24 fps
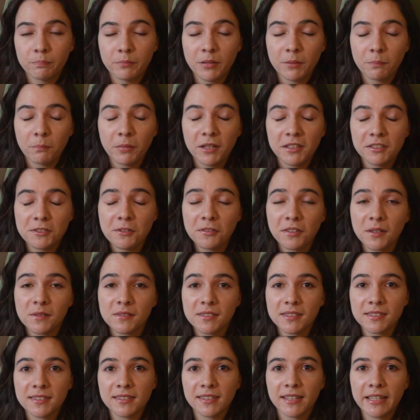But by two
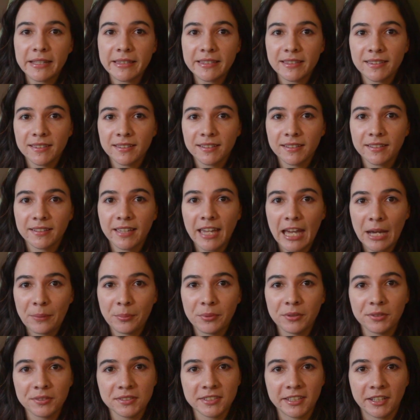thousand six,
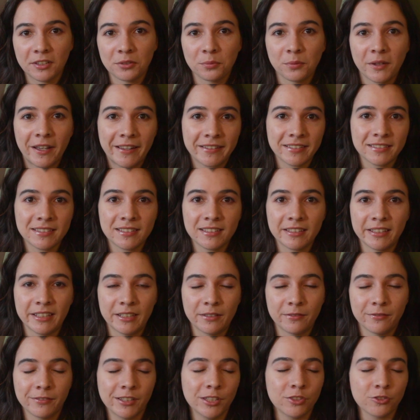Capital Southwest,
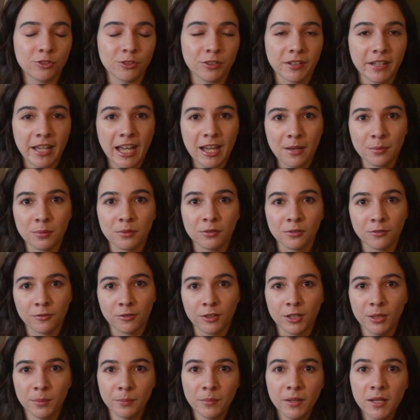the venture capital
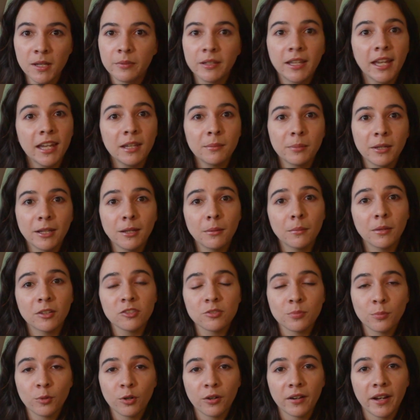firm, began being
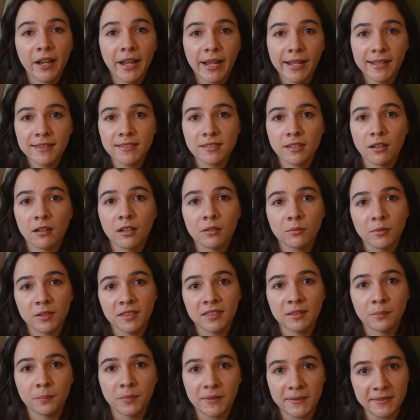much more hands-on with
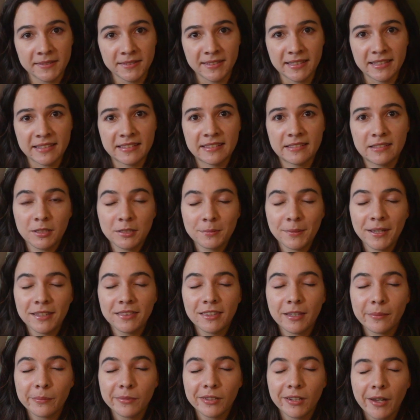the business, despite
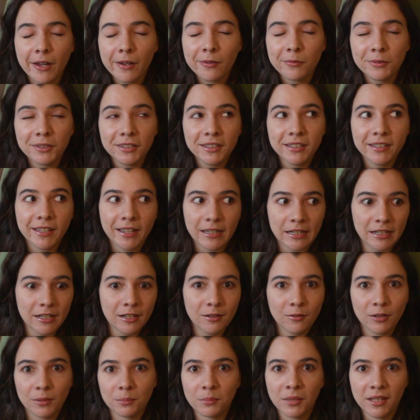them not really
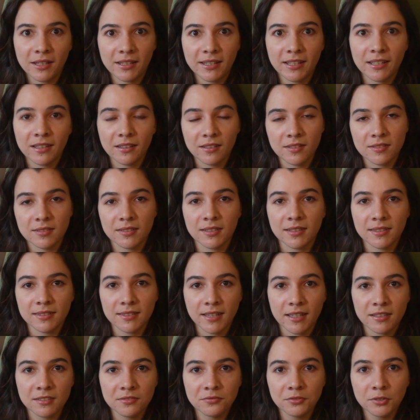getting what made Heelys
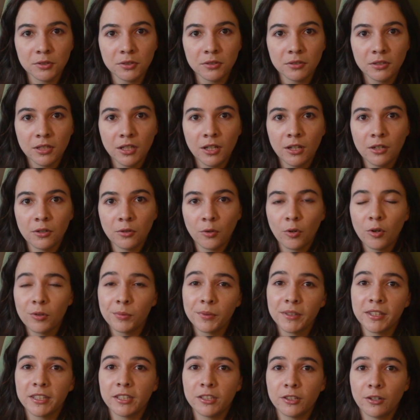successful or
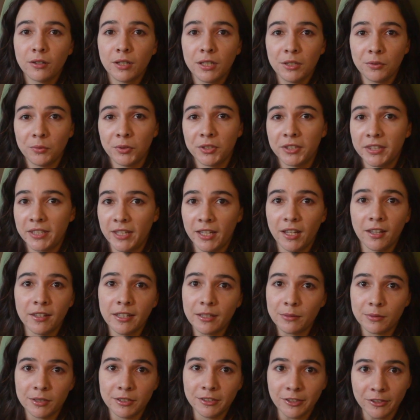really knowing what the hell
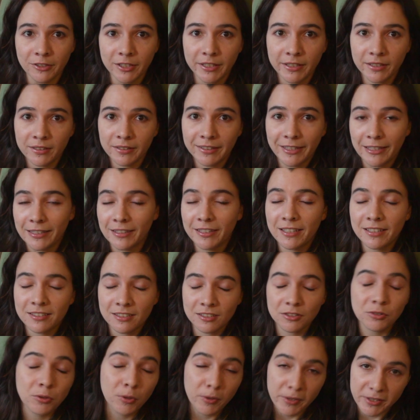they were doing, at
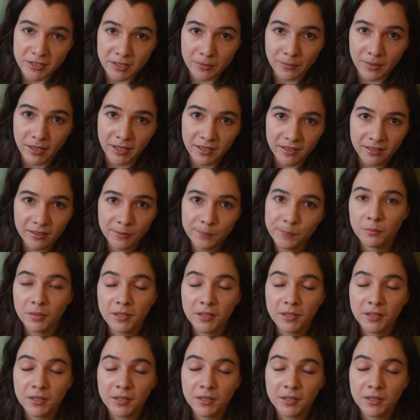least according to Mike.